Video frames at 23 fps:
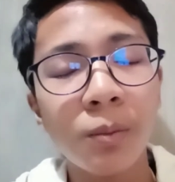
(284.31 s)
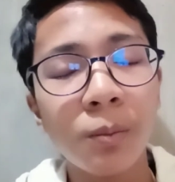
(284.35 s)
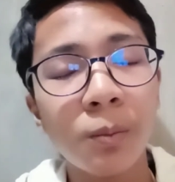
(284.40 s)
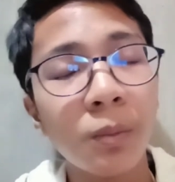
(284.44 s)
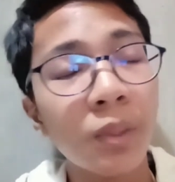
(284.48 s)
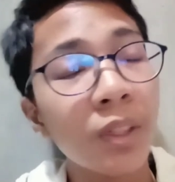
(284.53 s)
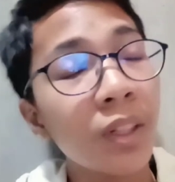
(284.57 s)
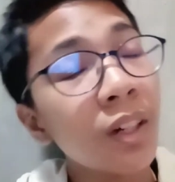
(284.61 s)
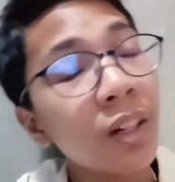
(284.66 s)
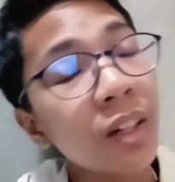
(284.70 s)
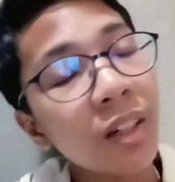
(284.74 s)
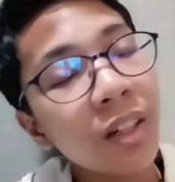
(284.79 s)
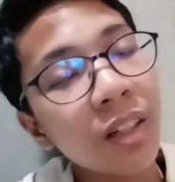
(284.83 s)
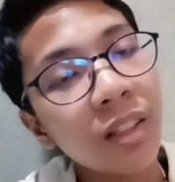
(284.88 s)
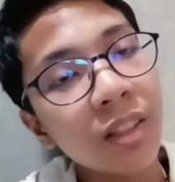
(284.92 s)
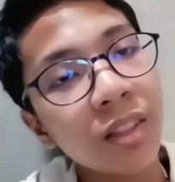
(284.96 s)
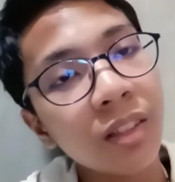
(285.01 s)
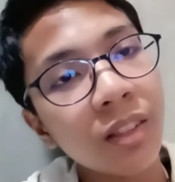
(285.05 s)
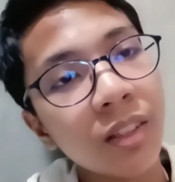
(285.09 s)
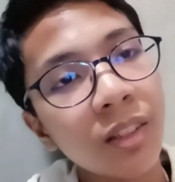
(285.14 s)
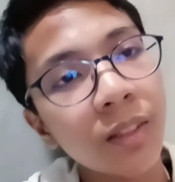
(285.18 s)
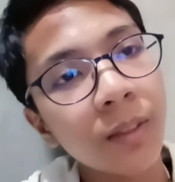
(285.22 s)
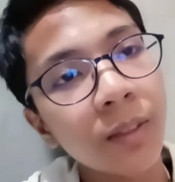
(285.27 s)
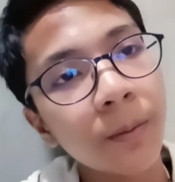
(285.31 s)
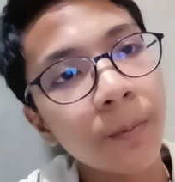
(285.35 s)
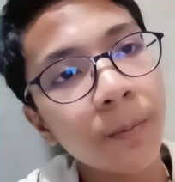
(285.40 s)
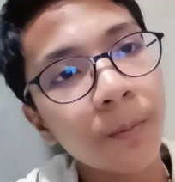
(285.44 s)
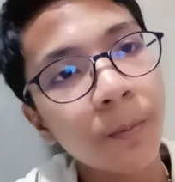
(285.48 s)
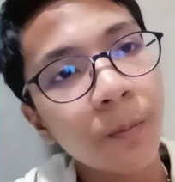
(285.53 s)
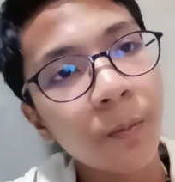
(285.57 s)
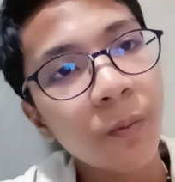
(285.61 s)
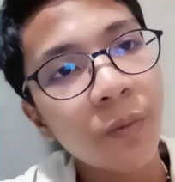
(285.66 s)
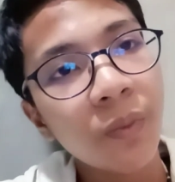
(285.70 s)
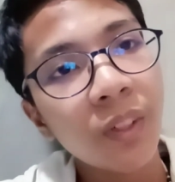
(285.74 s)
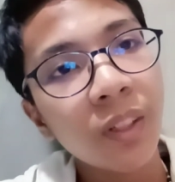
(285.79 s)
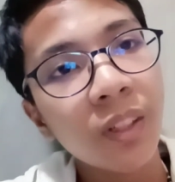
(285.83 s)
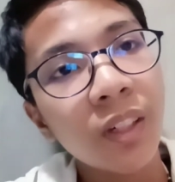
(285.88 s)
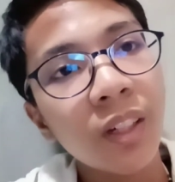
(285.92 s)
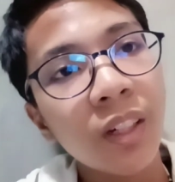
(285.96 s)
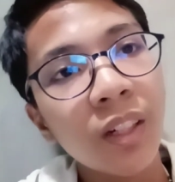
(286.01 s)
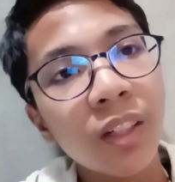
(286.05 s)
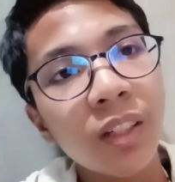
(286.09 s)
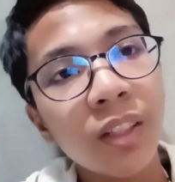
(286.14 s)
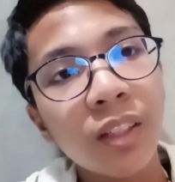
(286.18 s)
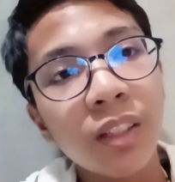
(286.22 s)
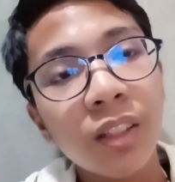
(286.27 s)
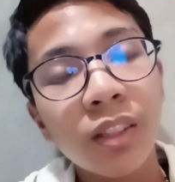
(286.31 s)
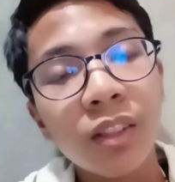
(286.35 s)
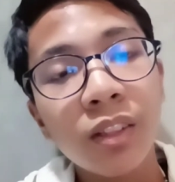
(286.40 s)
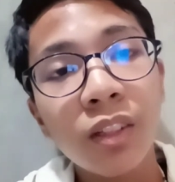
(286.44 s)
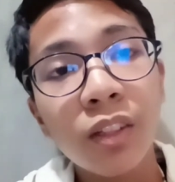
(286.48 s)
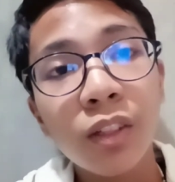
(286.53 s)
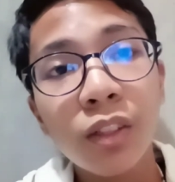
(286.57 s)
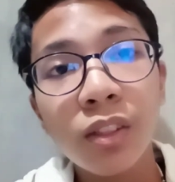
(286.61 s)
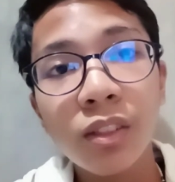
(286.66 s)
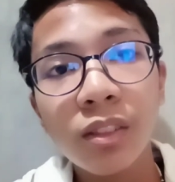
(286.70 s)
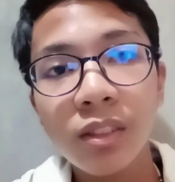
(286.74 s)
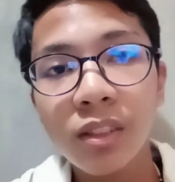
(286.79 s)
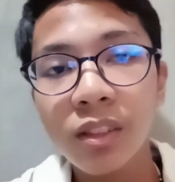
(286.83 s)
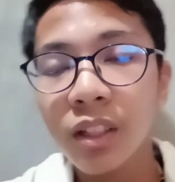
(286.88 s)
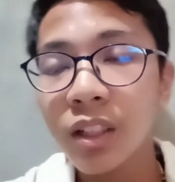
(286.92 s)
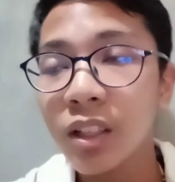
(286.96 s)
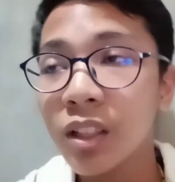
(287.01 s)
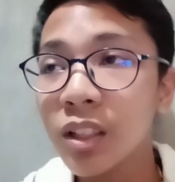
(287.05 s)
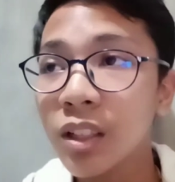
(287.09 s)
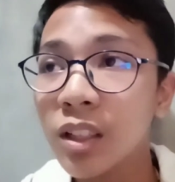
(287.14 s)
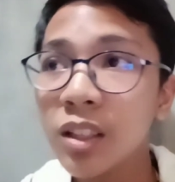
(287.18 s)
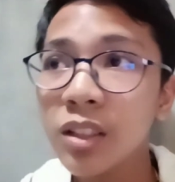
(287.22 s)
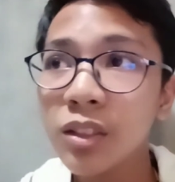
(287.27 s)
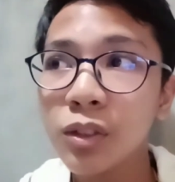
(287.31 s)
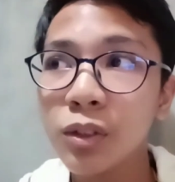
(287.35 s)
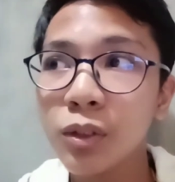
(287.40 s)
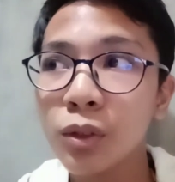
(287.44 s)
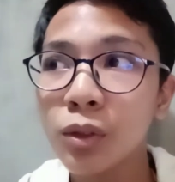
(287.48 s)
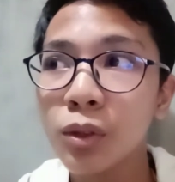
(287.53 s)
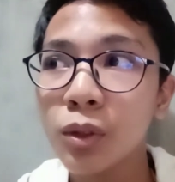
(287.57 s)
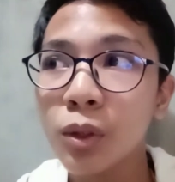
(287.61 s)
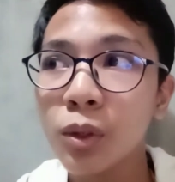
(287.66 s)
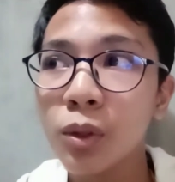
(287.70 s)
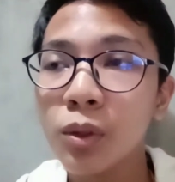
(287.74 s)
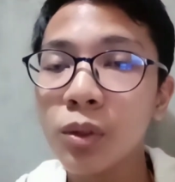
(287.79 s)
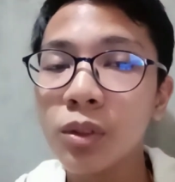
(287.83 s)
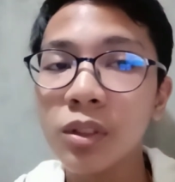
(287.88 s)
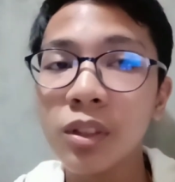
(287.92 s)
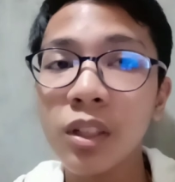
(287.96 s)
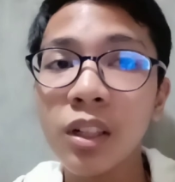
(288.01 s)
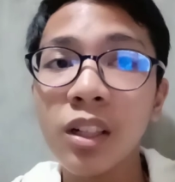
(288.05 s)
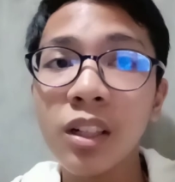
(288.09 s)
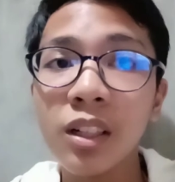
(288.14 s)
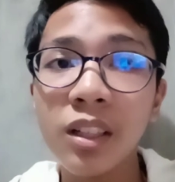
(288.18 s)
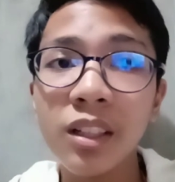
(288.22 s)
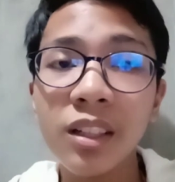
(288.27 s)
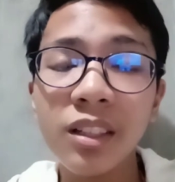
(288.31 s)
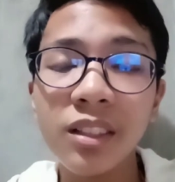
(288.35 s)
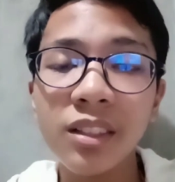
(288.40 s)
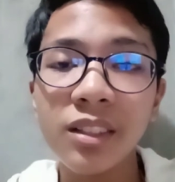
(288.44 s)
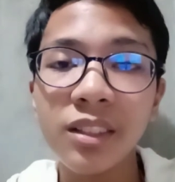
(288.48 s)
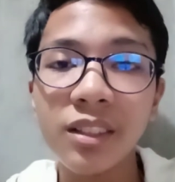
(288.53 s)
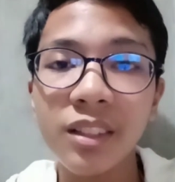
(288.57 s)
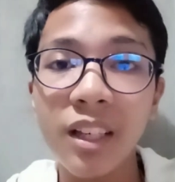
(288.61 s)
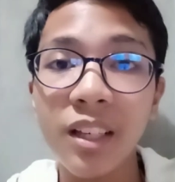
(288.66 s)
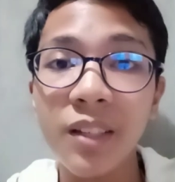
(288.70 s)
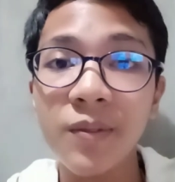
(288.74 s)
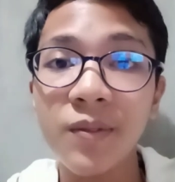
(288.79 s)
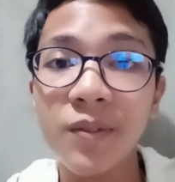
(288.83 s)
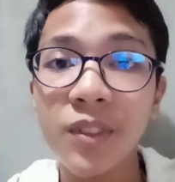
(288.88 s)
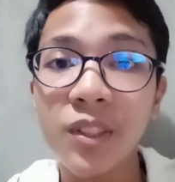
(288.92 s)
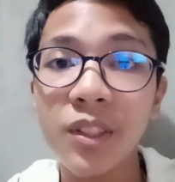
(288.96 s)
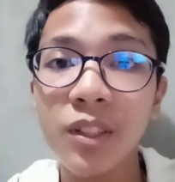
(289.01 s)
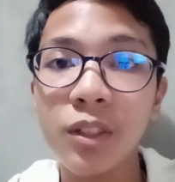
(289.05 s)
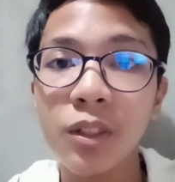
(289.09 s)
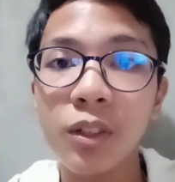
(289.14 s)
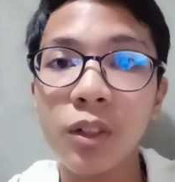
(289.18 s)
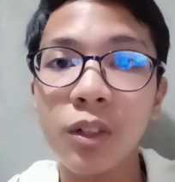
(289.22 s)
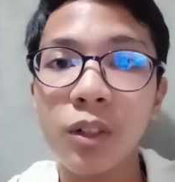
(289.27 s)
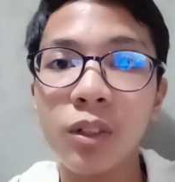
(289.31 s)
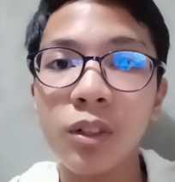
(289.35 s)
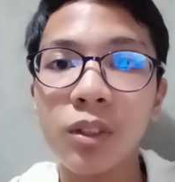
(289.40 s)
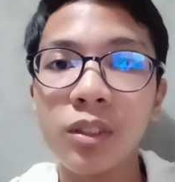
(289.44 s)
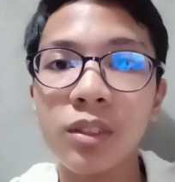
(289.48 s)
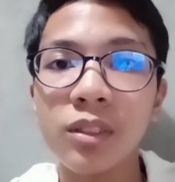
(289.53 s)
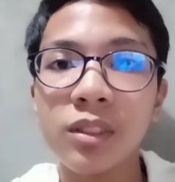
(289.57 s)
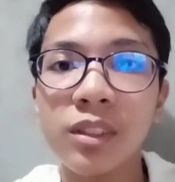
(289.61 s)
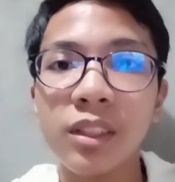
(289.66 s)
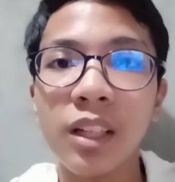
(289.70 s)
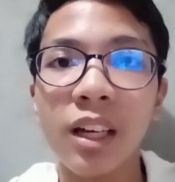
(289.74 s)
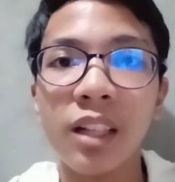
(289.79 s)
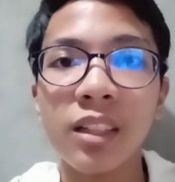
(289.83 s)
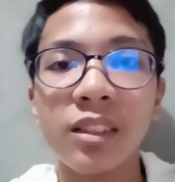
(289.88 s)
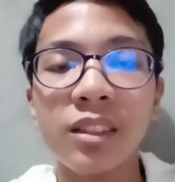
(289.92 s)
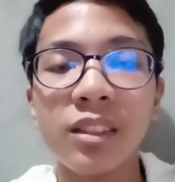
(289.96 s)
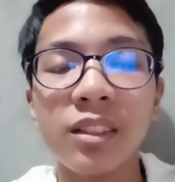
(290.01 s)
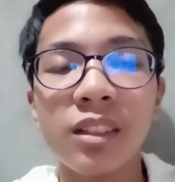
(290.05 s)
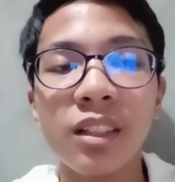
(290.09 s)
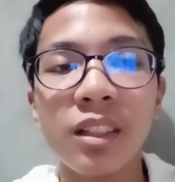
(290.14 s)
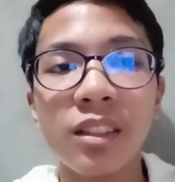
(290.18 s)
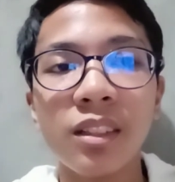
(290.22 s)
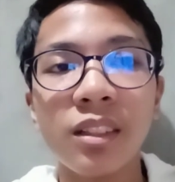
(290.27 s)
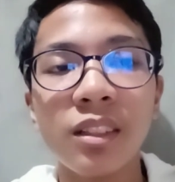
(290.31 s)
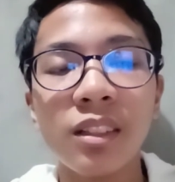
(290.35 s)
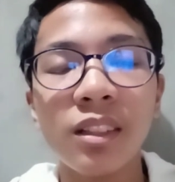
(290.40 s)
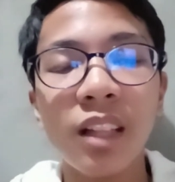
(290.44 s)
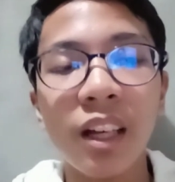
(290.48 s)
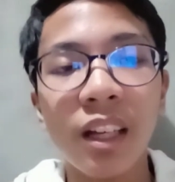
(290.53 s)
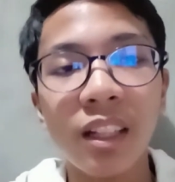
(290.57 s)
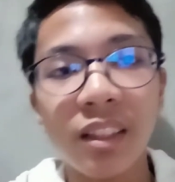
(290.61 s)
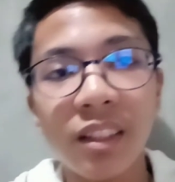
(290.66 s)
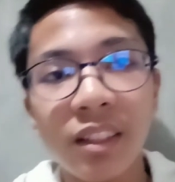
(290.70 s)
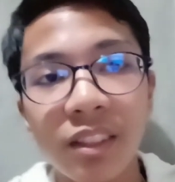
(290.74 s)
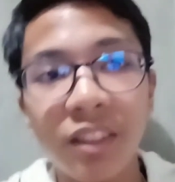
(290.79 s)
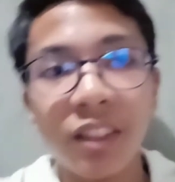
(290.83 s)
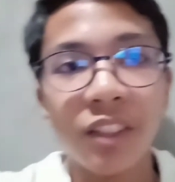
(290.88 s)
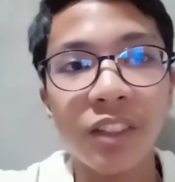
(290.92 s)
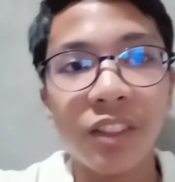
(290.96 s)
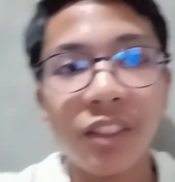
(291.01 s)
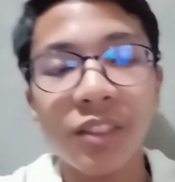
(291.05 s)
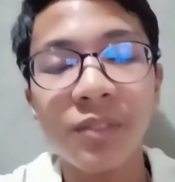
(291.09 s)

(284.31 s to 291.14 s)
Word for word: Because there there is no there is a video that that year